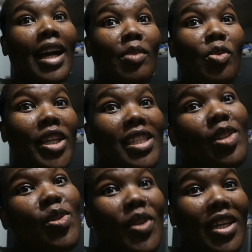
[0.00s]
I'm
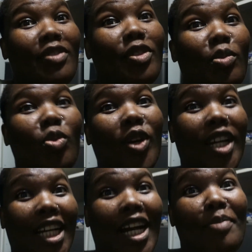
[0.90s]
waiting to hear from
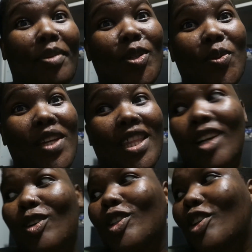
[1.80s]
work about whether
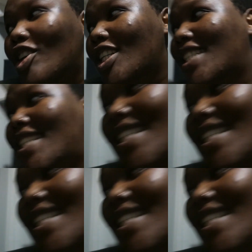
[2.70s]
or not